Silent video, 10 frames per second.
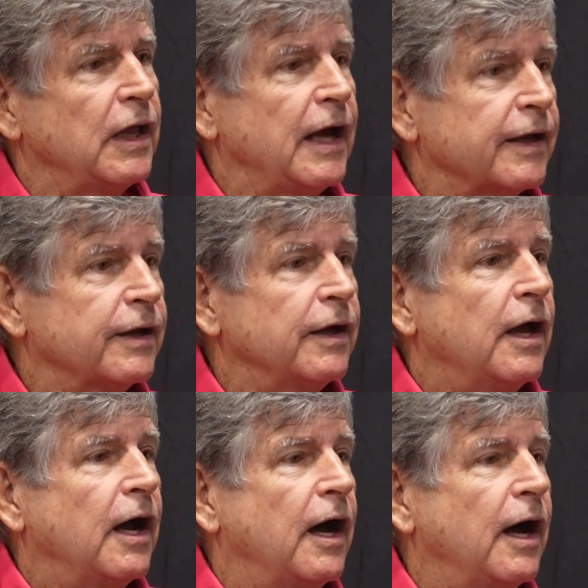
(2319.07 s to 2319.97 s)
like
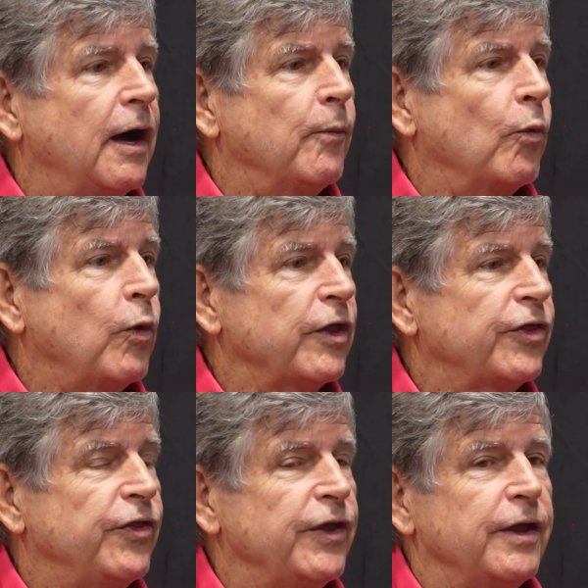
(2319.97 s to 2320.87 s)

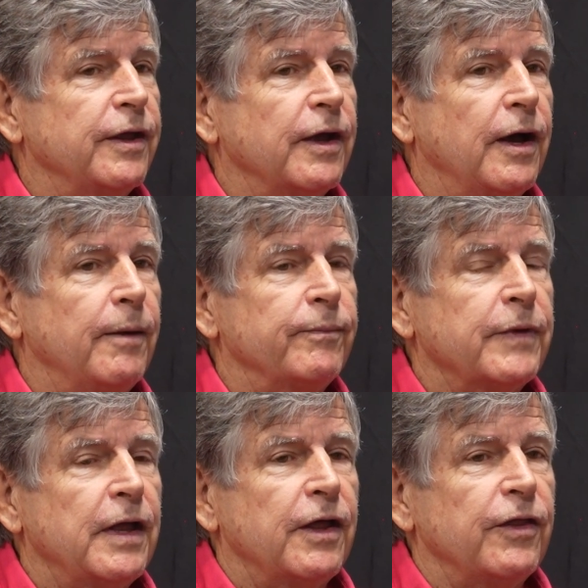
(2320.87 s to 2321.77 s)
with the
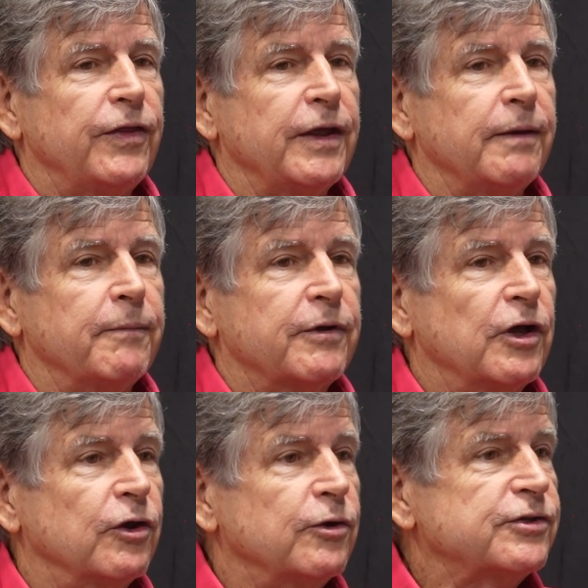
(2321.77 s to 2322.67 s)

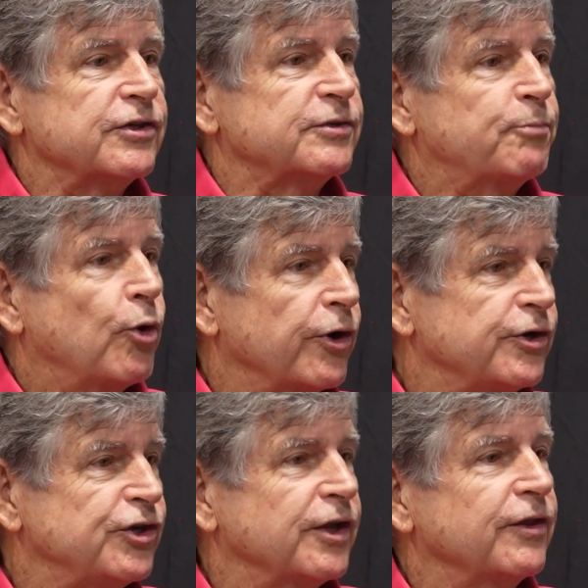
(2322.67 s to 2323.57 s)
Calusas
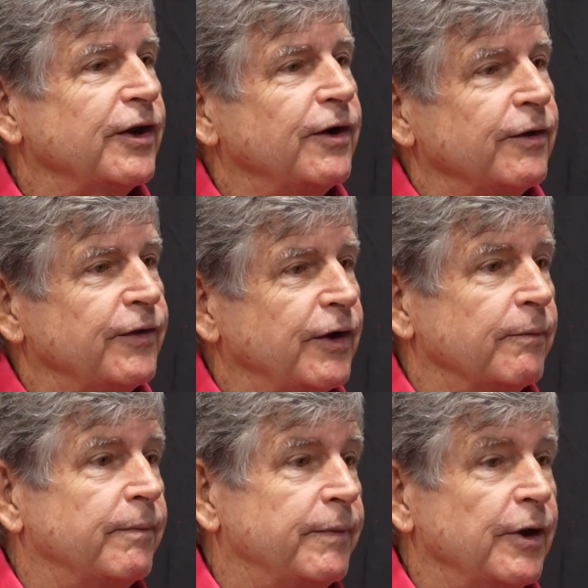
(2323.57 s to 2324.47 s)
portaging
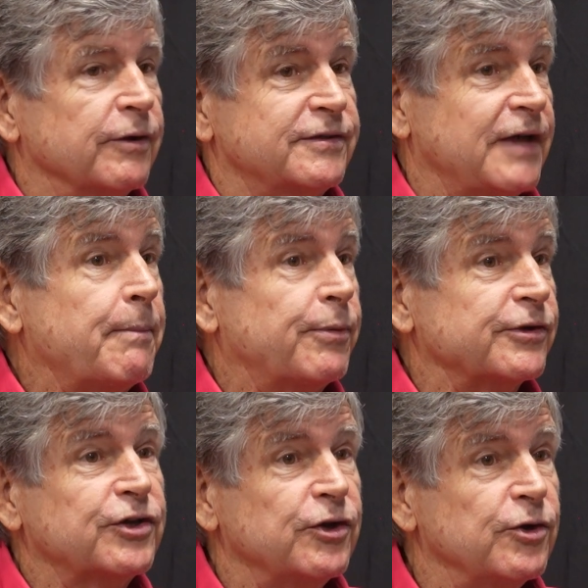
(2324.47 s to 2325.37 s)
their
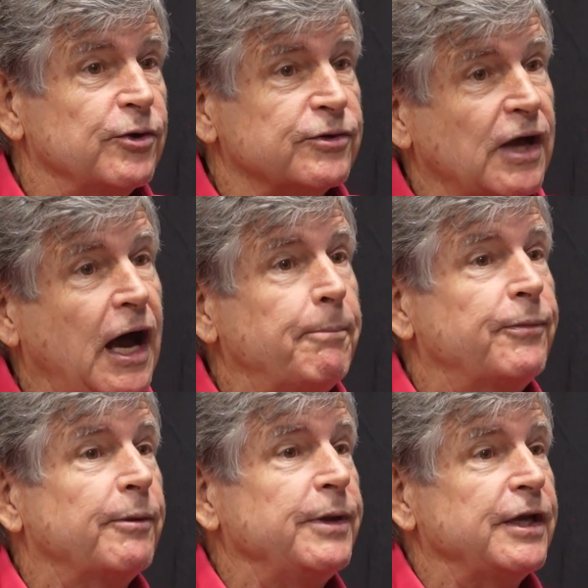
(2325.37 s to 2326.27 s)
cypress canoes up
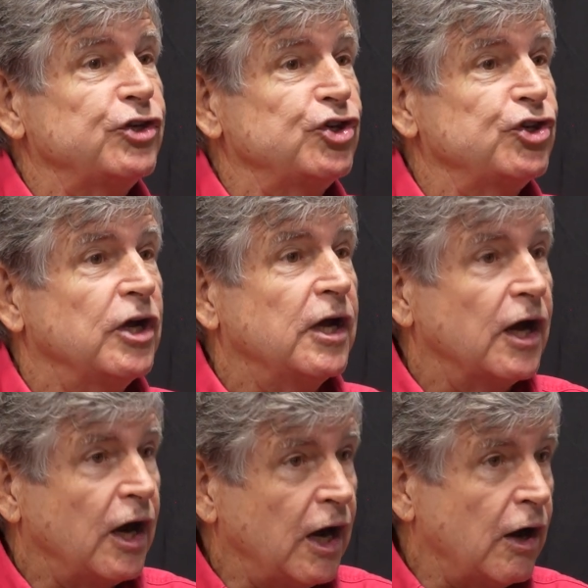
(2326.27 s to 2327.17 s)
the beach
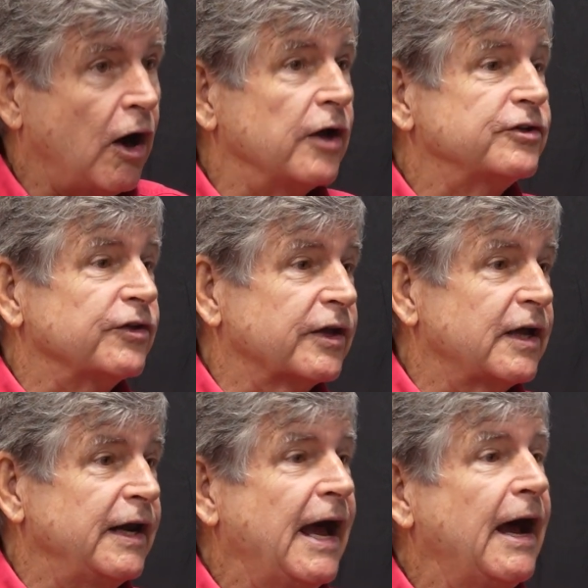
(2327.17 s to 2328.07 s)
onto the
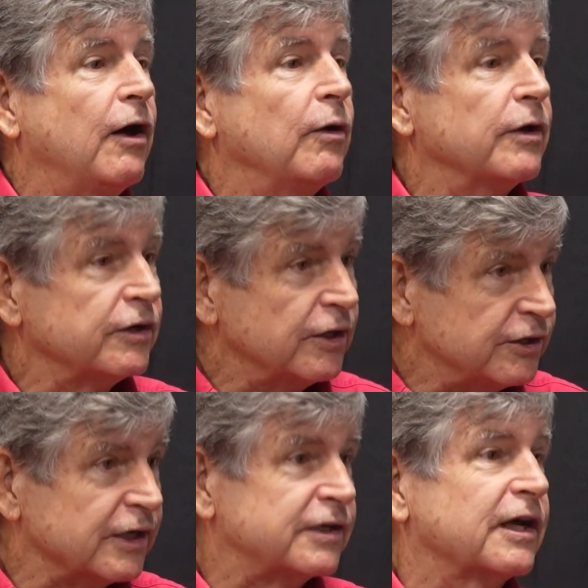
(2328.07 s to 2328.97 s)
canal
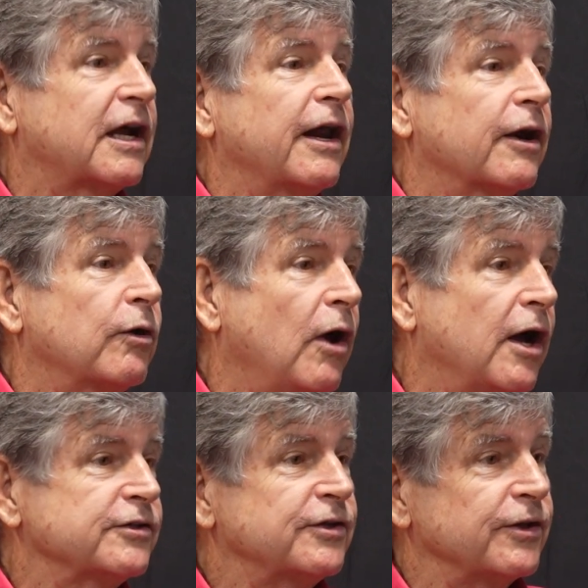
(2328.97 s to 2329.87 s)
to cut
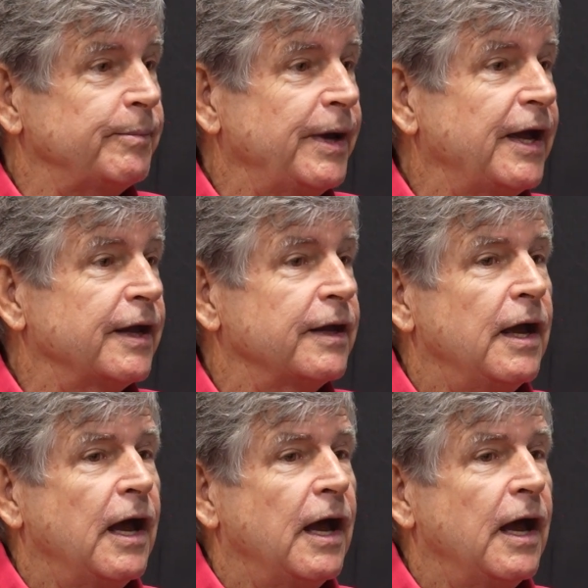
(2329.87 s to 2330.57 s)
across to the bay.